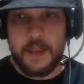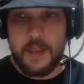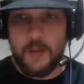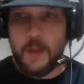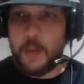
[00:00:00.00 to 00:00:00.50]

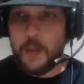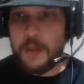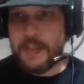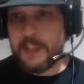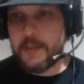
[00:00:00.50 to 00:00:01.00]

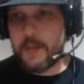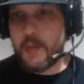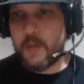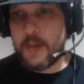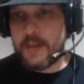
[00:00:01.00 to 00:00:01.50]
1.6
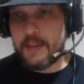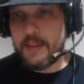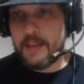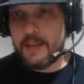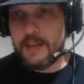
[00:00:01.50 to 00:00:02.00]
million
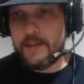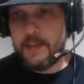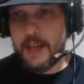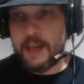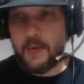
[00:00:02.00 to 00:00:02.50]
wrestling
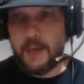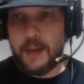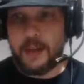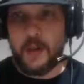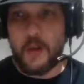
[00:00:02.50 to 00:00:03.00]
fans
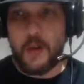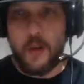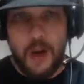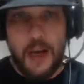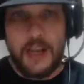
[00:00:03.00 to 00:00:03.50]
in total
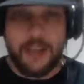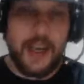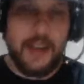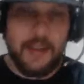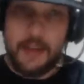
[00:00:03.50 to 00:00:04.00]
watch.
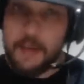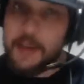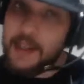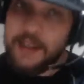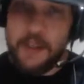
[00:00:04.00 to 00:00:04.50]
Yeah, I mean,
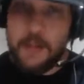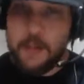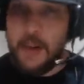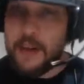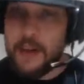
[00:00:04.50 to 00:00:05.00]
that's a good
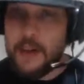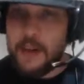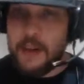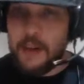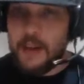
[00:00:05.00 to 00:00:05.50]
point.
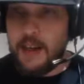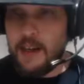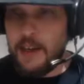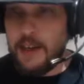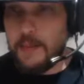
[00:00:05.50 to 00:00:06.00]

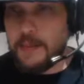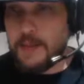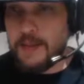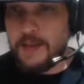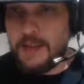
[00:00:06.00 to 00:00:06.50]

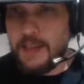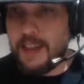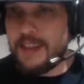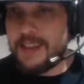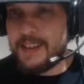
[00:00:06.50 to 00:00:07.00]

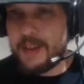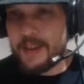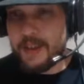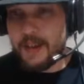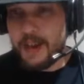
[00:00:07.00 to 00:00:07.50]

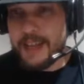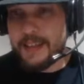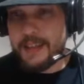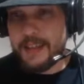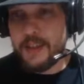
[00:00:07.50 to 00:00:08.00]
So like
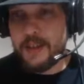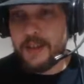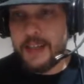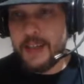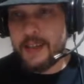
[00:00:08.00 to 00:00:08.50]

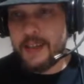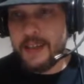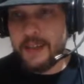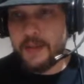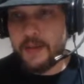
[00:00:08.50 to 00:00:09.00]
600,000
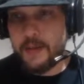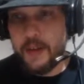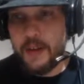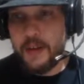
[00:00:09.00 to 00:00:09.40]
less than Raw.